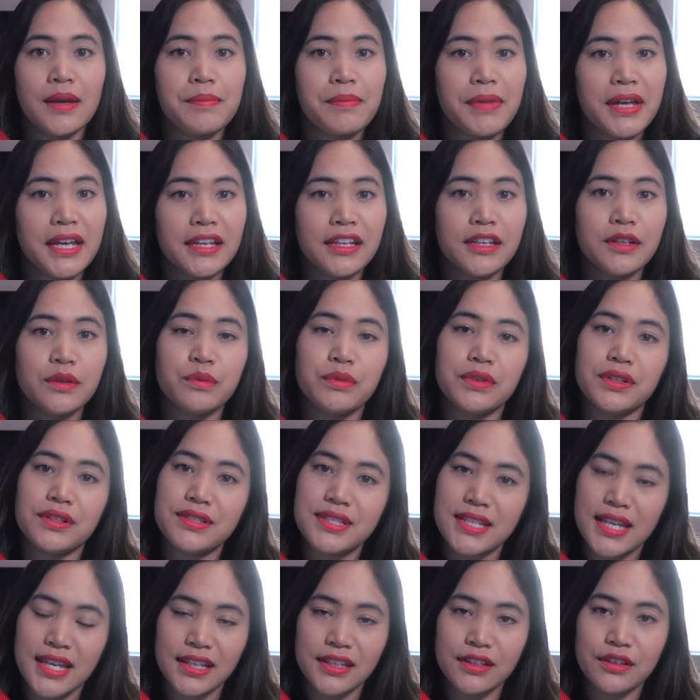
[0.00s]
but it will
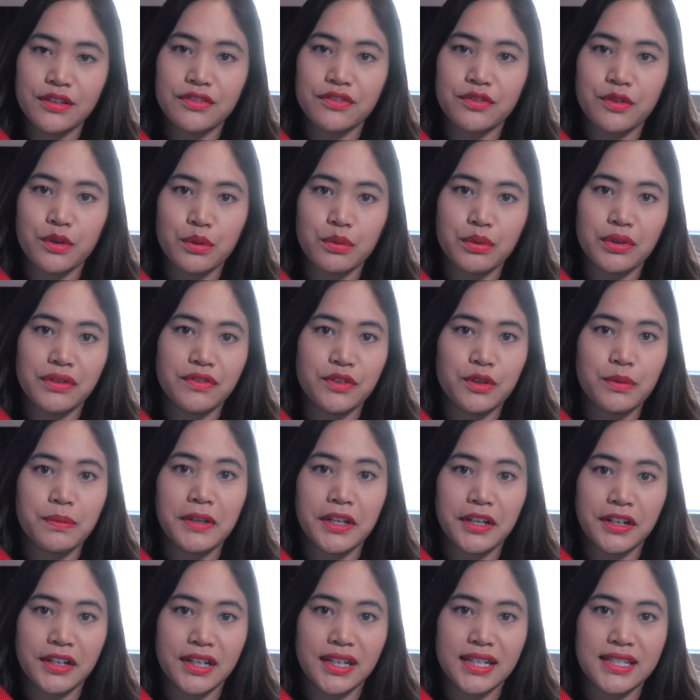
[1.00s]
take a full review
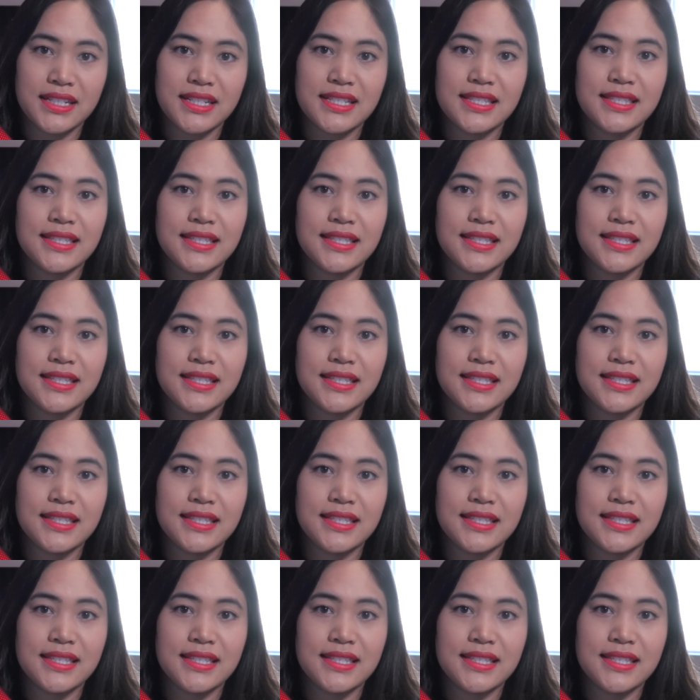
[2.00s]
period to